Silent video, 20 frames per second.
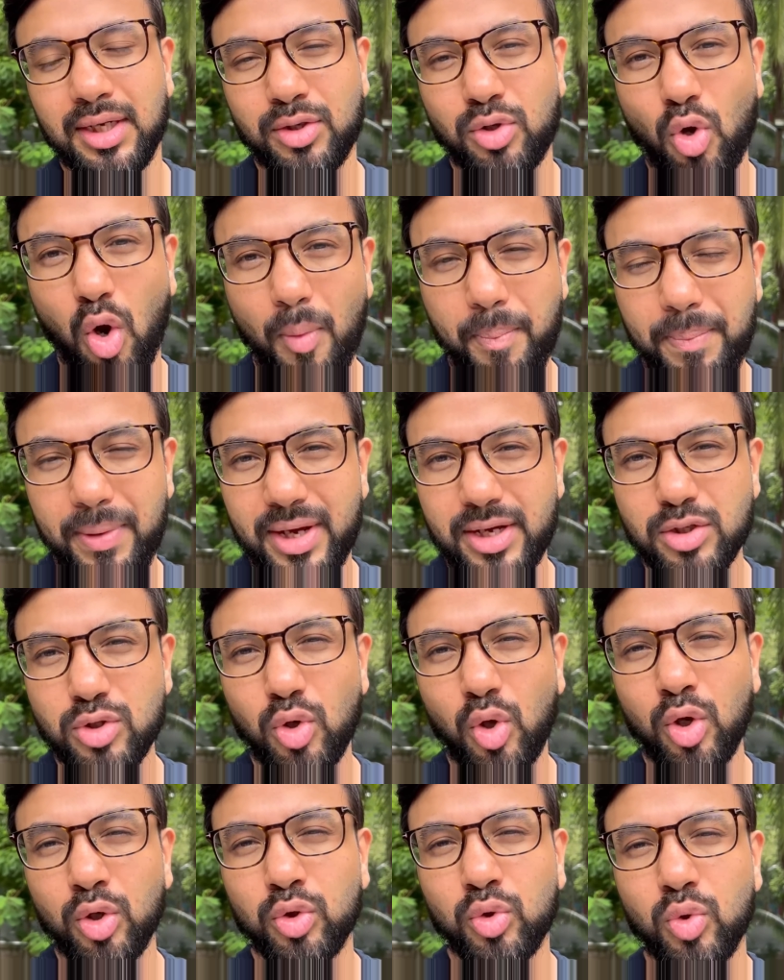topics
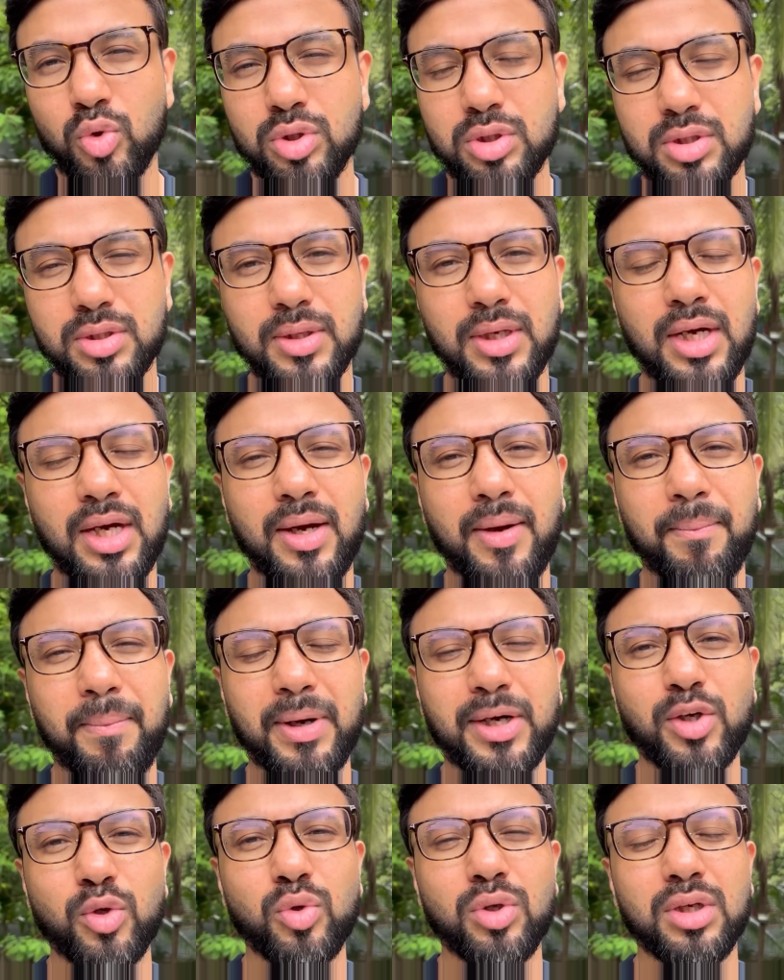or those
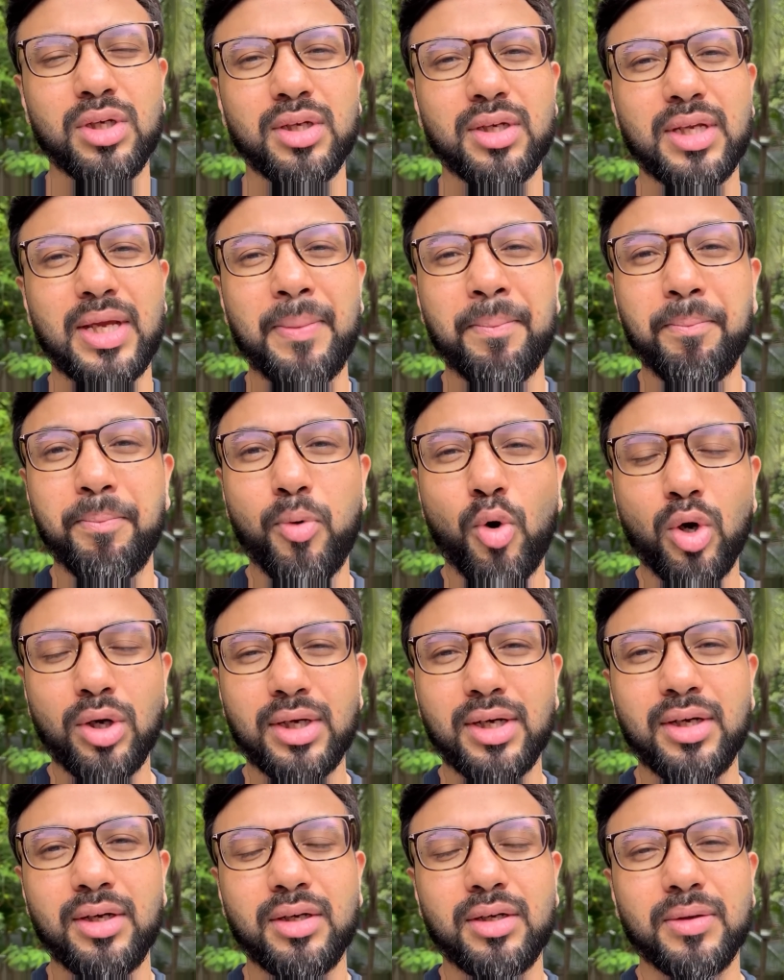particular
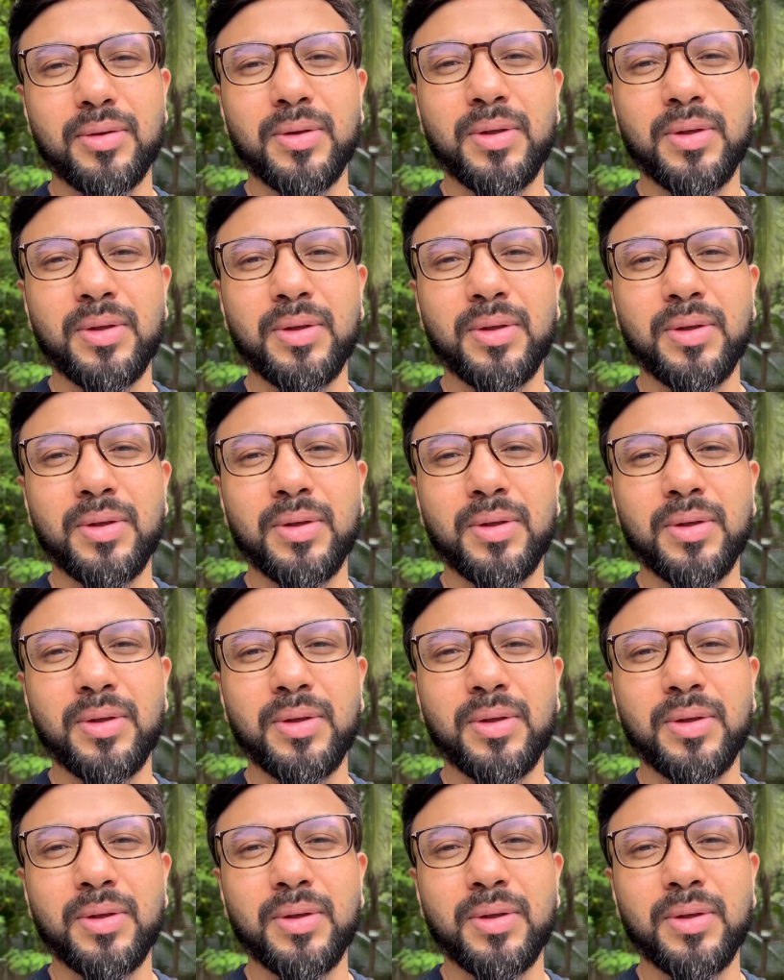important